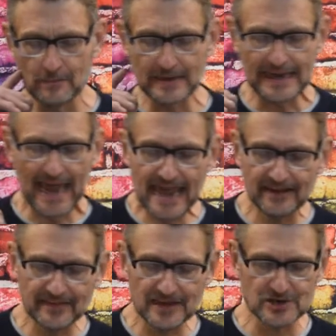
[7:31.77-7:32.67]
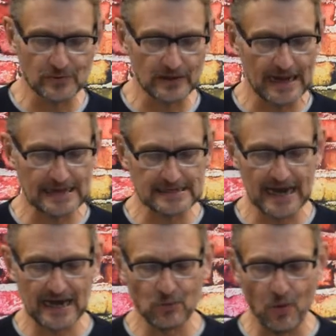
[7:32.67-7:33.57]
but he hated the Israelites
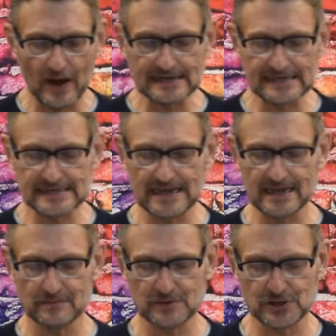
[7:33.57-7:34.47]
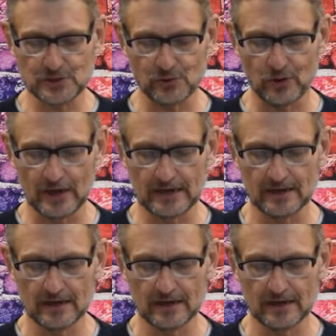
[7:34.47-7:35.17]
and he wanted to see them destroyed.